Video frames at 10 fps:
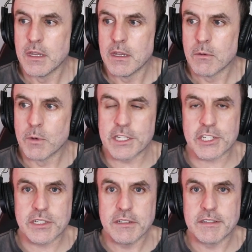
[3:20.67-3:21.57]

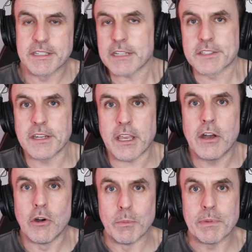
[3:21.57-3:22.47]
which doesn't
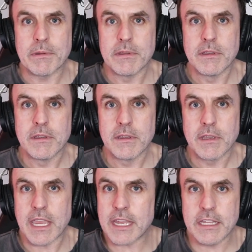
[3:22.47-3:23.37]
help
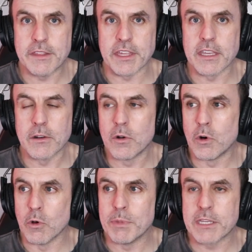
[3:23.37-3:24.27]
anything at
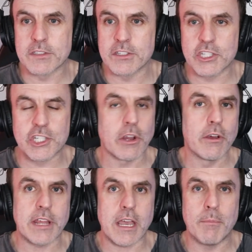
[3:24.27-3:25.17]
all, because it just
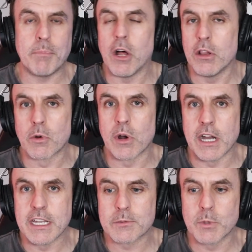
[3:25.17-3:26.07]
showed how
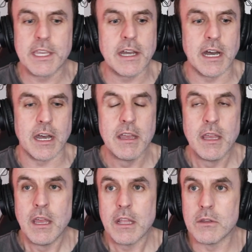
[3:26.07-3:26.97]
polarized we are.
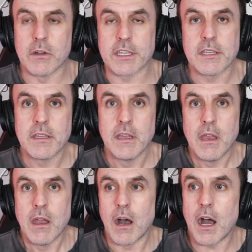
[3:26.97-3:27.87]
Look,
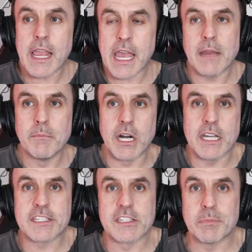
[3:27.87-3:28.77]
I had my
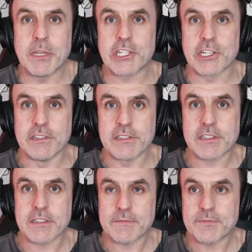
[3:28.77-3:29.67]

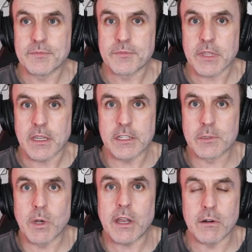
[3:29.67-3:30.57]
suspicions as
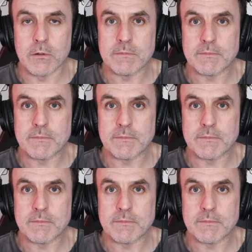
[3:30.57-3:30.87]
well.